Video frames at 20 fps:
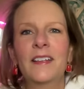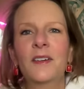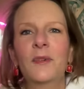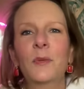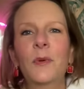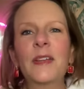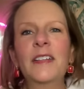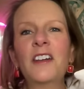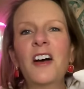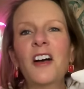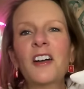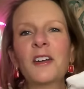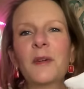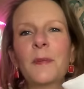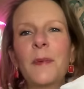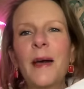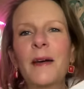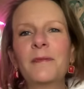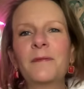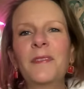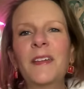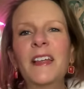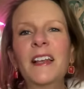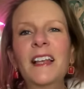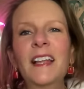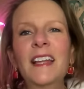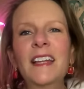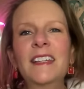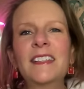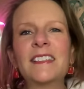We talk about
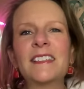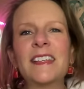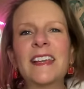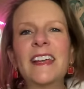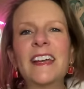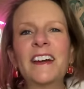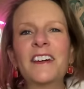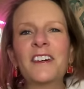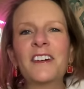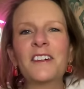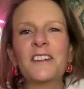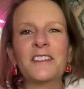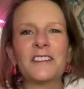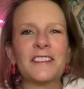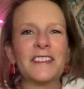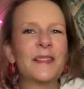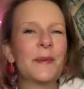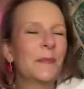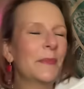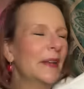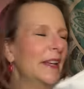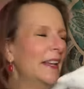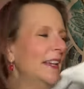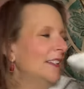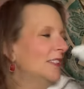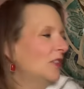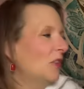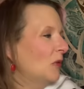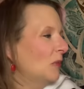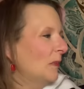feelings here. Somebody
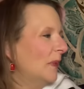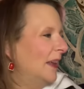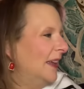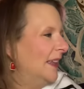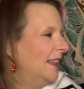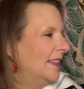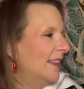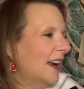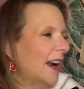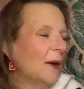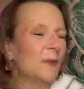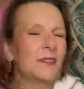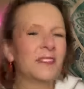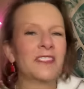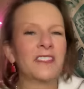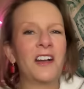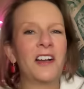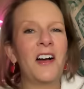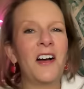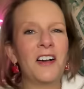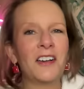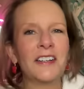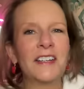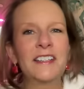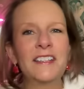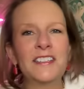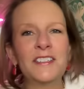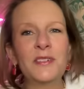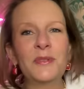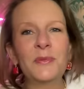told me that I was
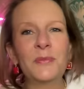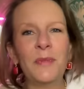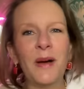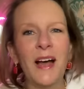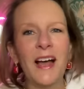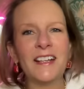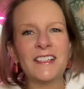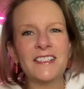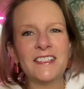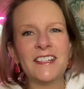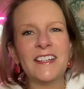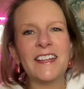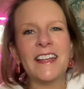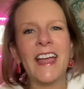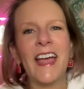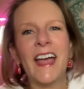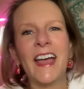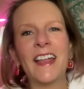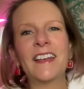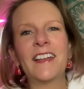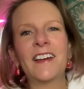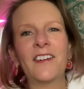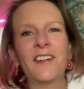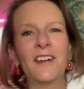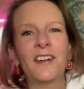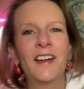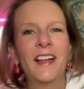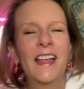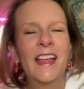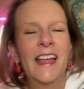talking too much again.
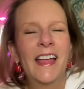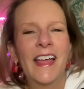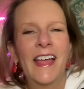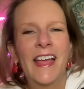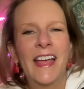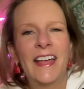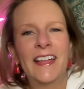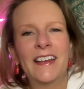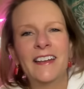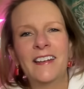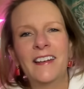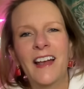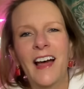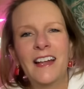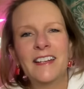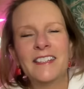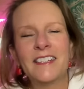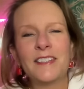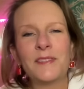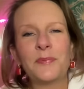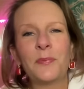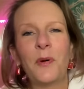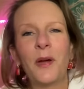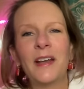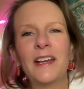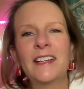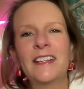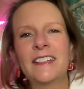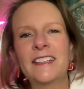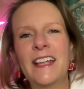And I just
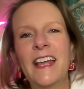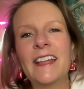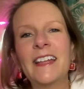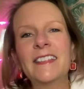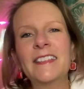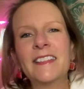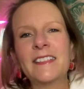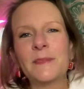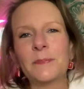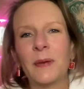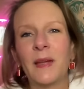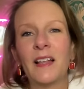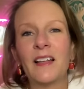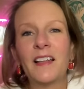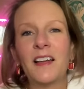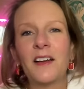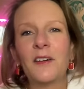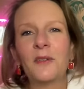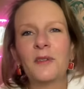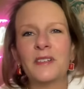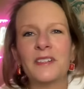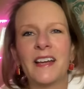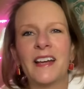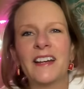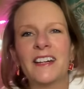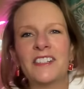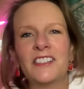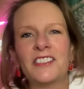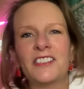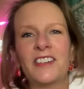wanted to take this pillow and
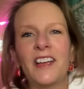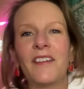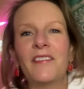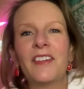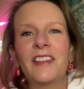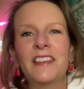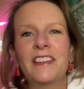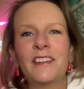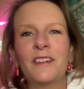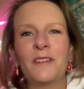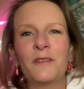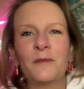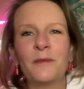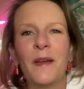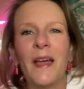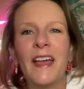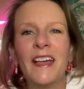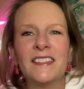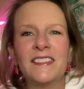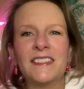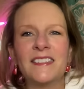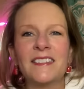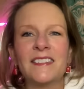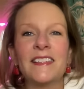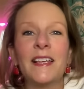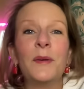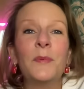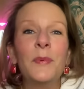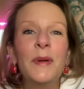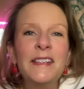kind of shove it in their face and
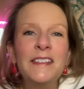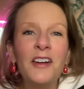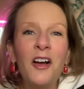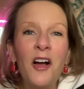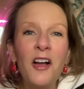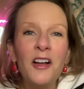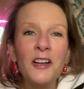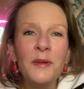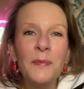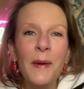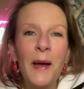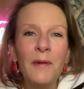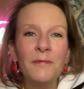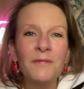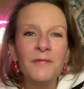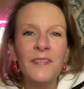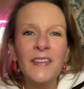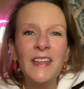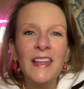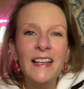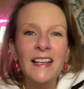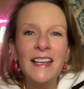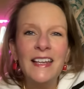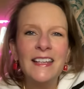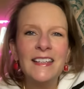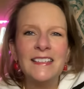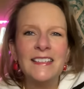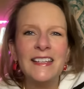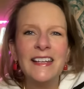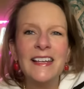say, we talk about
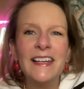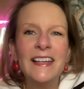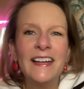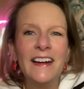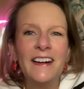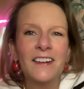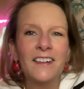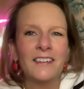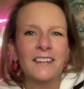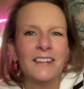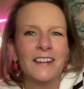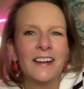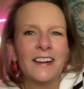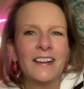feelings here.